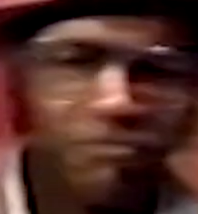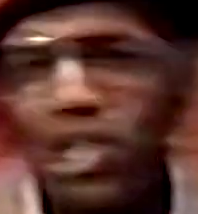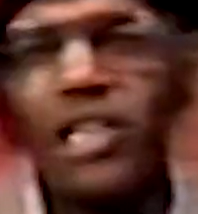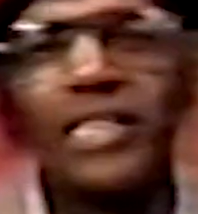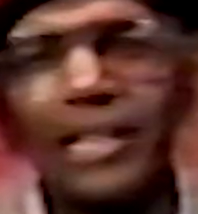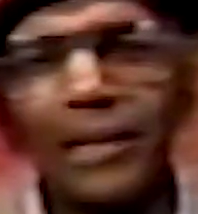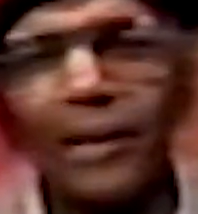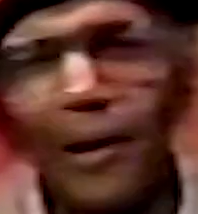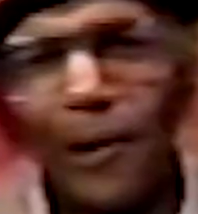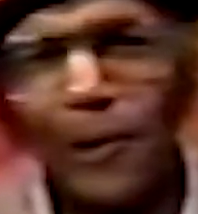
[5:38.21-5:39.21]
couldn't get
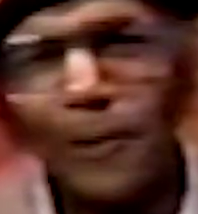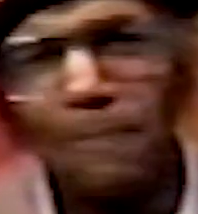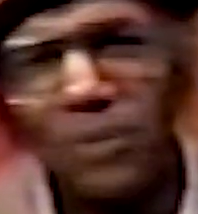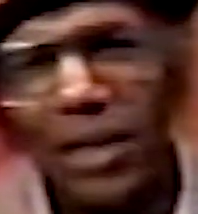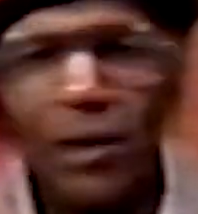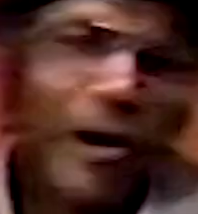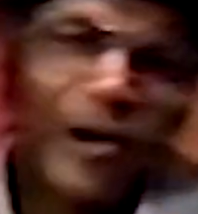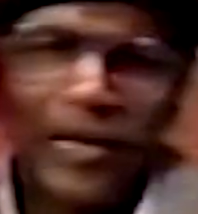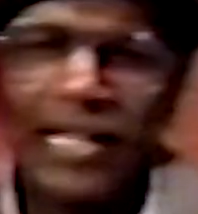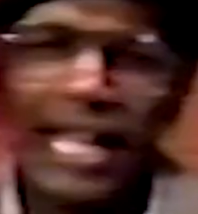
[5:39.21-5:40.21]
along.
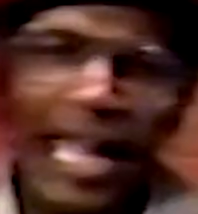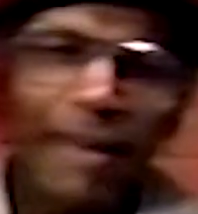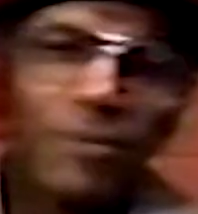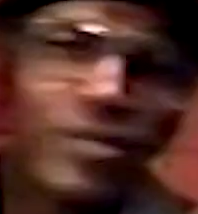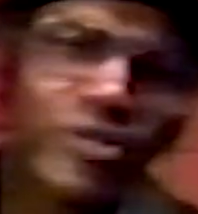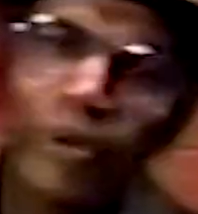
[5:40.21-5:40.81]
All the neighbors,